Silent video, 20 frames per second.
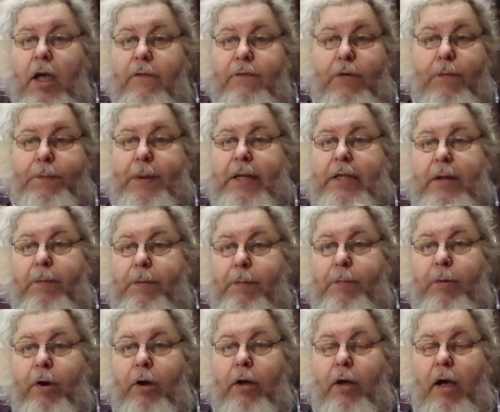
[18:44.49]
If you picked up a
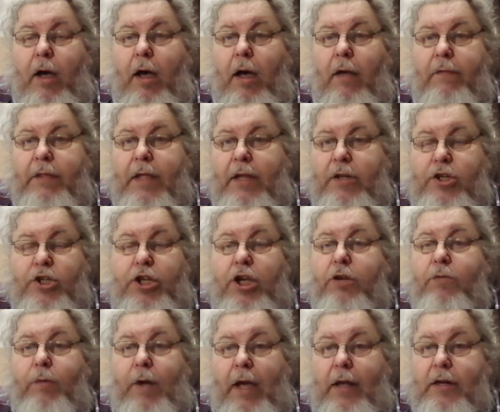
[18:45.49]
book uh, that she
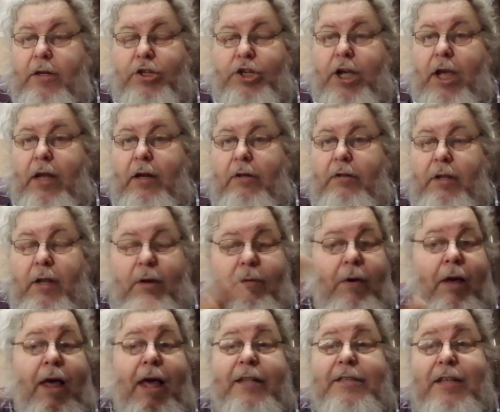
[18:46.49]
had read and she annotated,
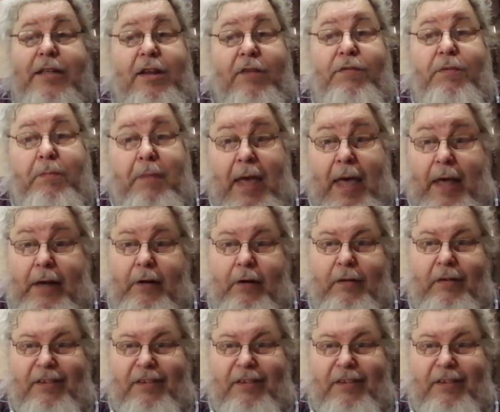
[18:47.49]
well, that's a different matter.